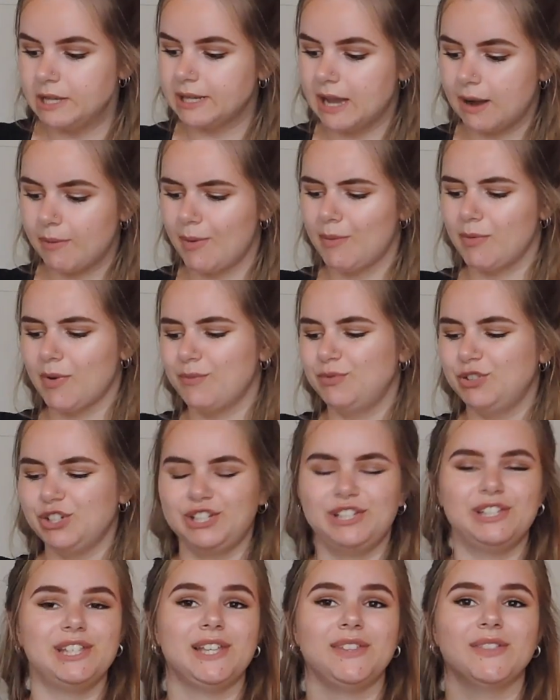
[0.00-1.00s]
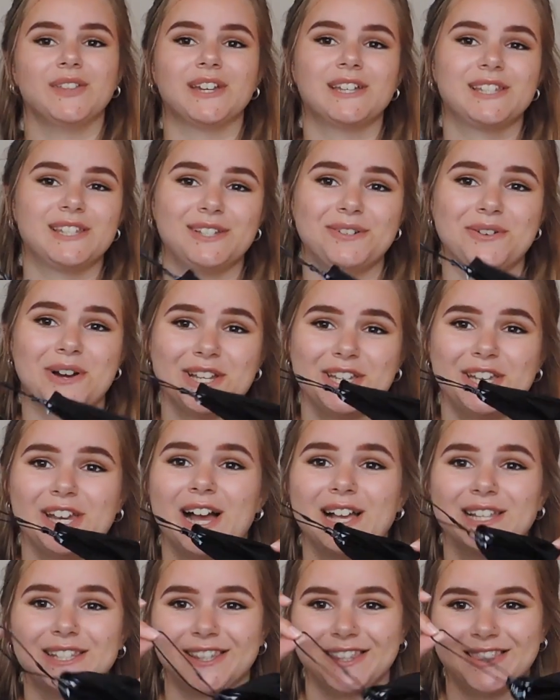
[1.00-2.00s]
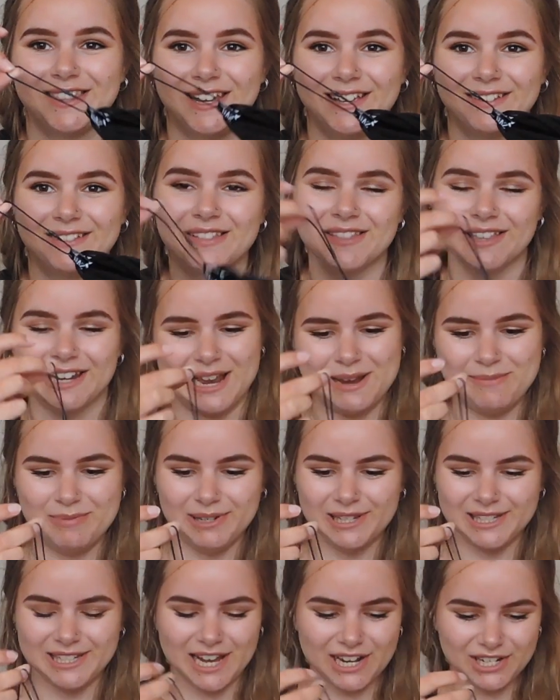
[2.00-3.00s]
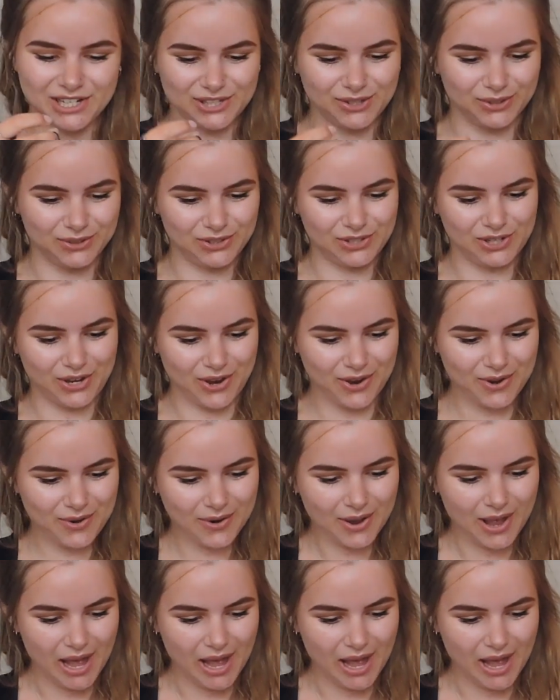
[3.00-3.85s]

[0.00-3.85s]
however I've just seen that it still actually has the thing that the label attaches onto.